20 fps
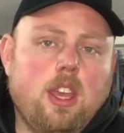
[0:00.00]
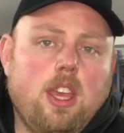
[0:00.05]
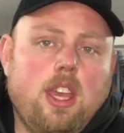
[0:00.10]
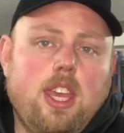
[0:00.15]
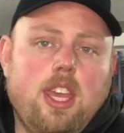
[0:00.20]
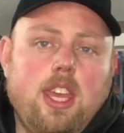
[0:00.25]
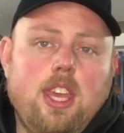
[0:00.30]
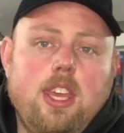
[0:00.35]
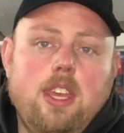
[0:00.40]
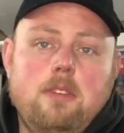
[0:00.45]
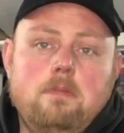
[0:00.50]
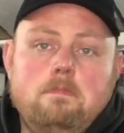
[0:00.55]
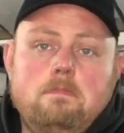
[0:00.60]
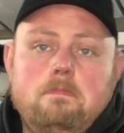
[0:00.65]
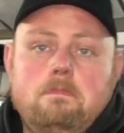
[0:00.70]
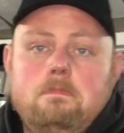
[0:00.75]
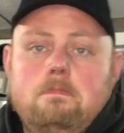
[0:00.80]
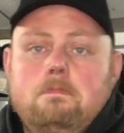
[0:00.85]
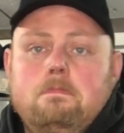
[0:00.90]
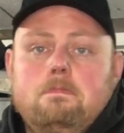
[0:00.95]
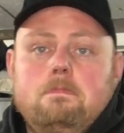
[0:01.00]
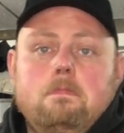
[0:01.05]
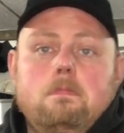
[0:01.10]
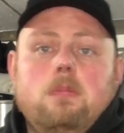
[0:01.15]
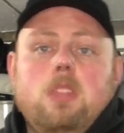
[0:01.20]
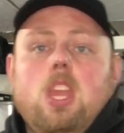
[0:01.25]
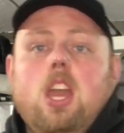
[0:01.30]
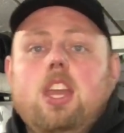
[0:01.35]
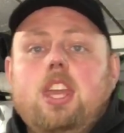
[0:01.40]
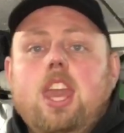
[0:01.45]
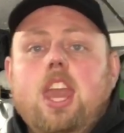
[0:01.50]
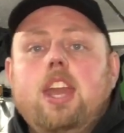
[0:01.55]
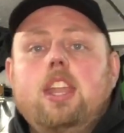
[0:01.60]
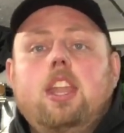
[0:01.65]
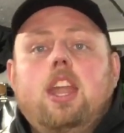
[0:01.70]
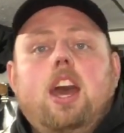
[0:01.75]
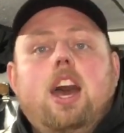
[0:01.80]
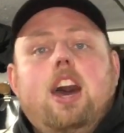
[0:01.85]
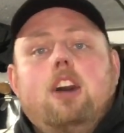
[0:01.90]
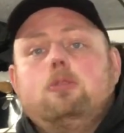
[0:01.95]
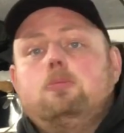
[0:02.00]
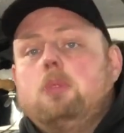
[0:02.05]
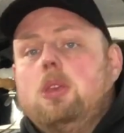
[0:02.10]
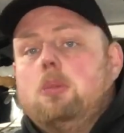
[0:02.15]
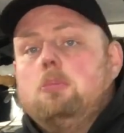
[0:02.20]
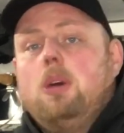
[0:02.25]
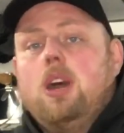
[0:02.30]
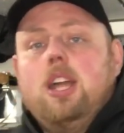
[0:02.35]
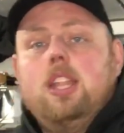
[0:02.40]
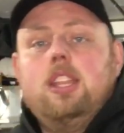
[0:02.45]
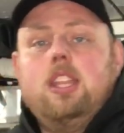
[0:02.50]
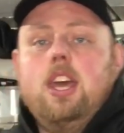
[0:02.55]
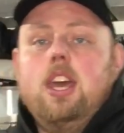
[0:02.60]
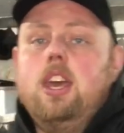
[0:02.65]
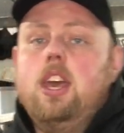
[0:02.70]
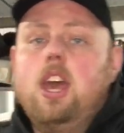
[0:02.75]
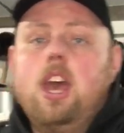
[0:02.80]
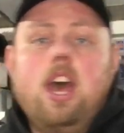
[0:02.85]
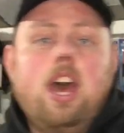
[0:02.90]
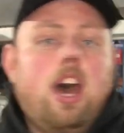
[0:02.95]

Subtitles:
Again, I've been Panda.